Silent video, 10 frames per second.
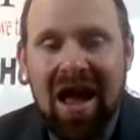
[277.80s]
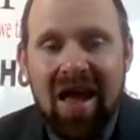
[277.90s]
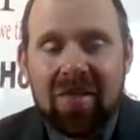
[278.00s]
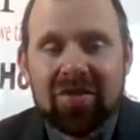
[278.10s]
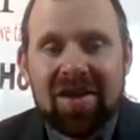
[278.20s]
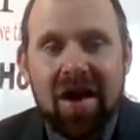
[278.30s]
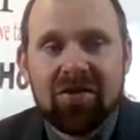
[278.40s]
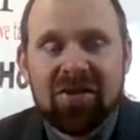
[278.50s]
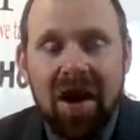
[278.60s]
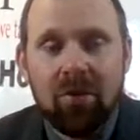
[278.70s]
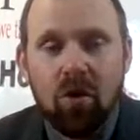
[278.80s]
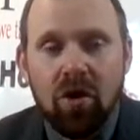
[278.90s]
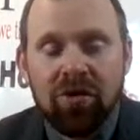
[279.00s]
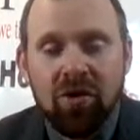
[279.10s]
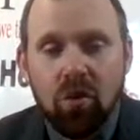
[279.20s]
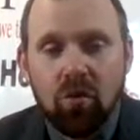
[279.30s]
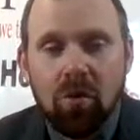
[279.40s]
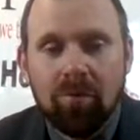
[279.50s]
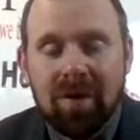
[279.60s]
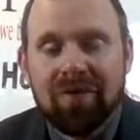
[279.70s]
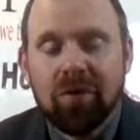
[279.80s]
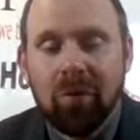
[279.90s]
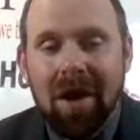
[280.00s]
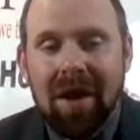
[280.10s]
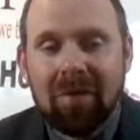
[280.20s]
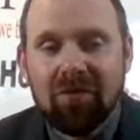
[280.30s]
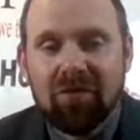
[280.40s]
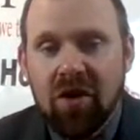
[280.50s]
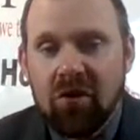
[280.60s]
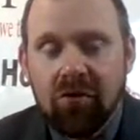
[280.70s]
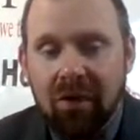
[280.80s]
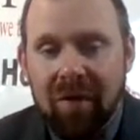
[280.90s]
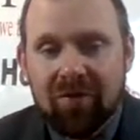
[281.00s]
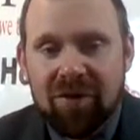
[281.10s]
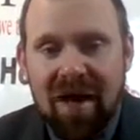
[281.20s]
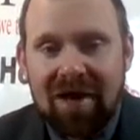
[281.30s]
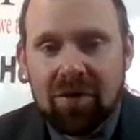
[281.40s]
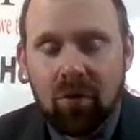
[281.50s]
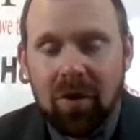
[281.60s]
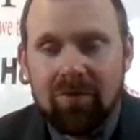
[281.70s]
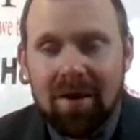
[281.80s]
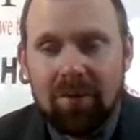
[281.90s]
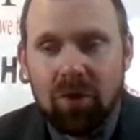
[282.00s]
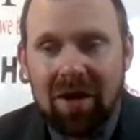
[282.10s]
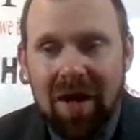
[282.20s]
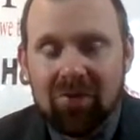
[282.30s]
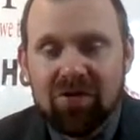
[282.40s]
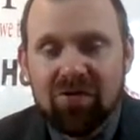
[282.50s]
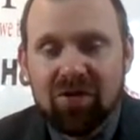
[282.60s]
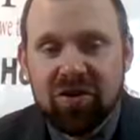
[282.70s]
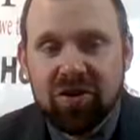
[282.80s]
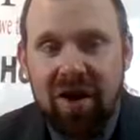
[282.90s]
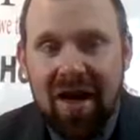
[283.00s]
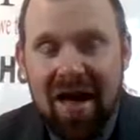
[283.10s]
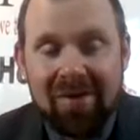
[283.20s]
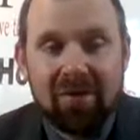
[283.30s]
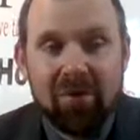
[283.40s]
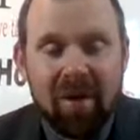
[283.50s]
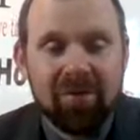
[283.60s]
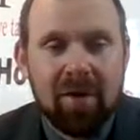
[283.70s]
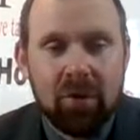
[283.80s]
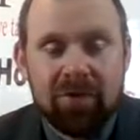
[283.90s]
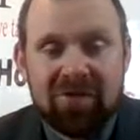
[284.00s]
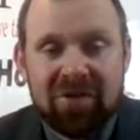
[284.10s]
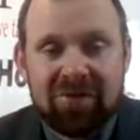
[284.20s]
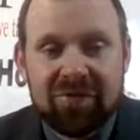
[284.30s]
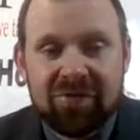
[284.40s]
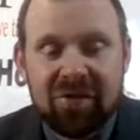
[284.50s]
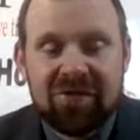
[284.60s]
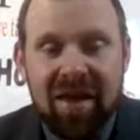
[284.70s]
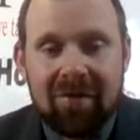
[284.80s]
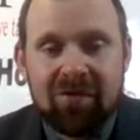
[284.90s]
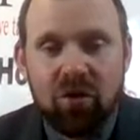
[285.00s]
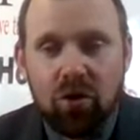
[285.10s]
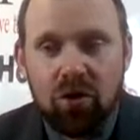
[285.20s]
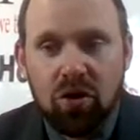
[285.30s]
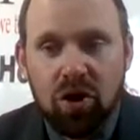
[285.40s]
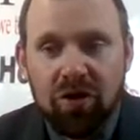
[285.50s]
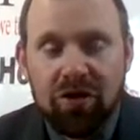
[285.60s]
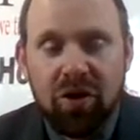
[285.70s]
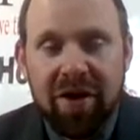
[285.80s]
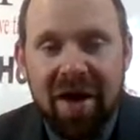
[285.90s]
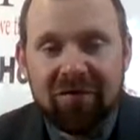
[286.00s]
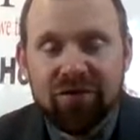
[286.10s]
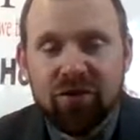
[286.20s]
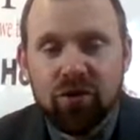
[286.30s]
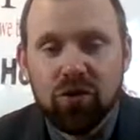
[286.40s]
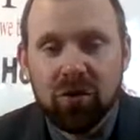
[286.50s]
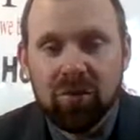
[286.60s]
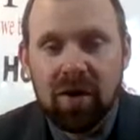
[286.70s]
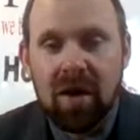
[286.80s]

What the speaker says: I think the Dallas Cowboys will beat the Rams. The Rams are not going to win many more games this year. I think the Rams might win six games total. They already have 2.